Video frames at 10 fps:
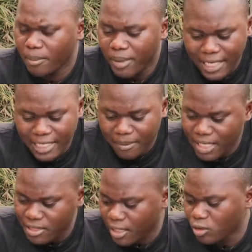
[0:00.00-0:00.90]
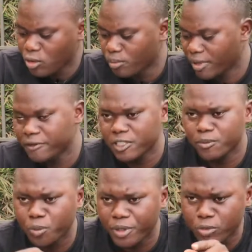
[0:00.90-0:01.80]
Barely a month ago, my
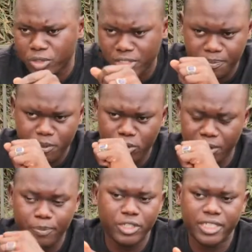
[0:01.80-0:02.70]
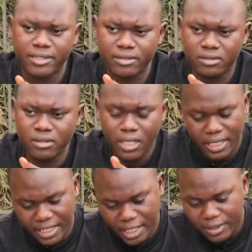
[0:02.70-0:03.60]
Facebook page was reported.
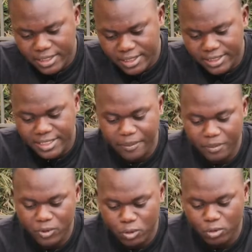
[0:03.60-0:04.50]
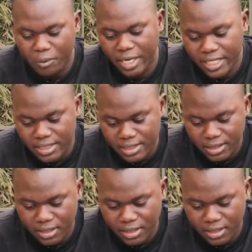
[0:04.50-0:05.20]
In our system, through our IT